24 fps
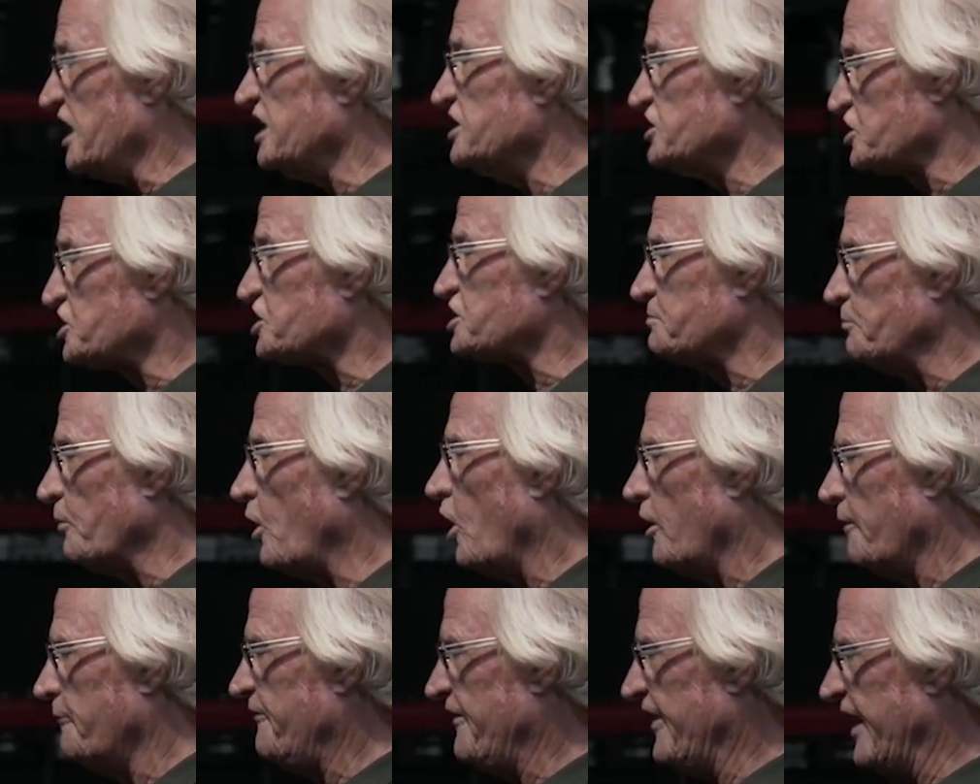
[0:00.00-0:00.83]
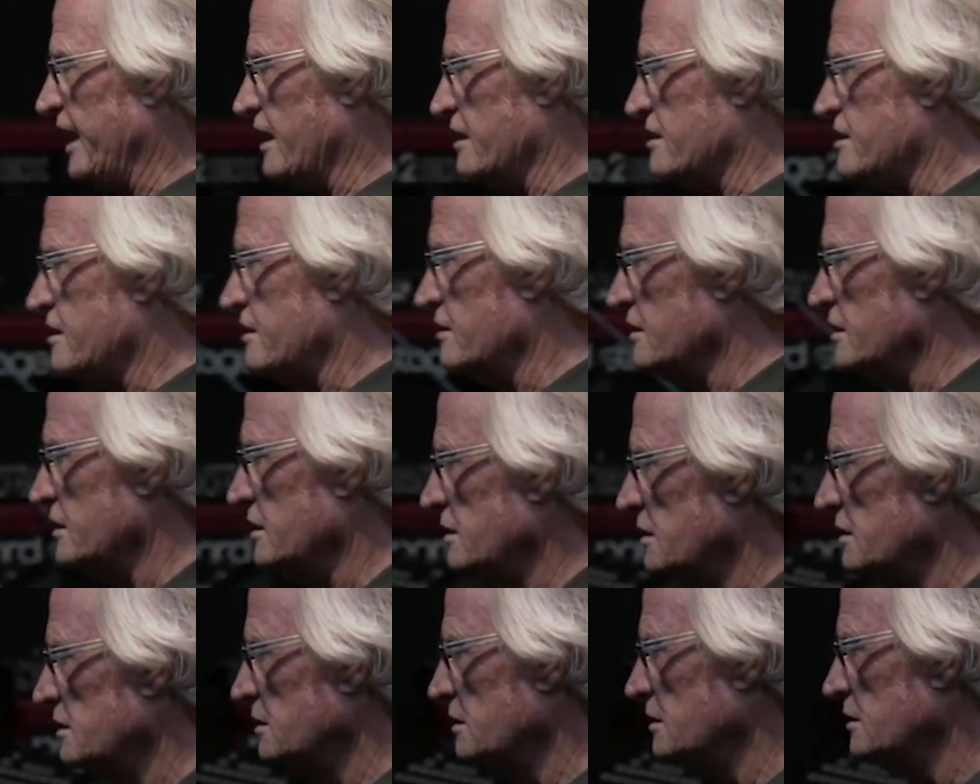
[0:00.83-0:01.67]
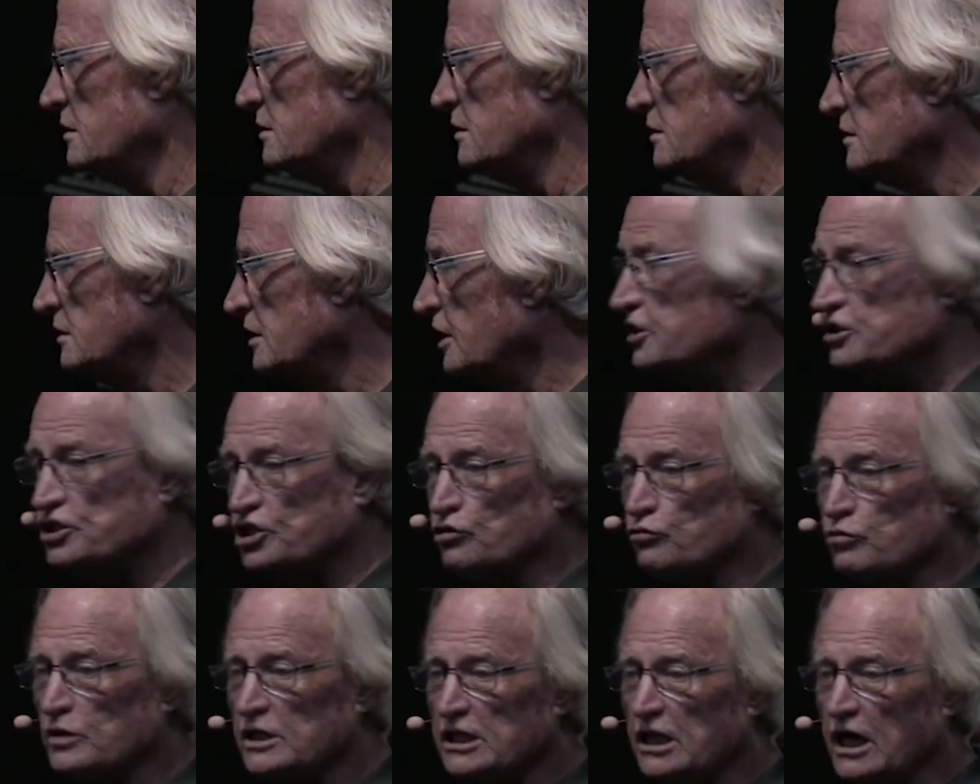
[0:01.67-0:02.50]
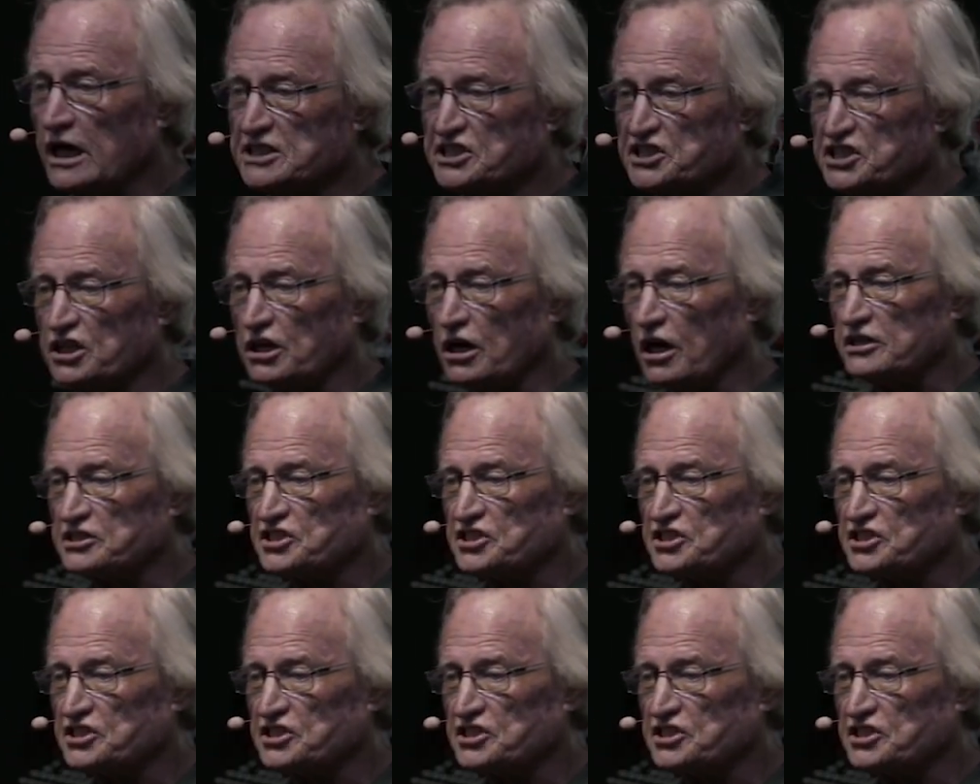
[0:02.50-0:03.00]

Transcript: in small faith. Do you realize in our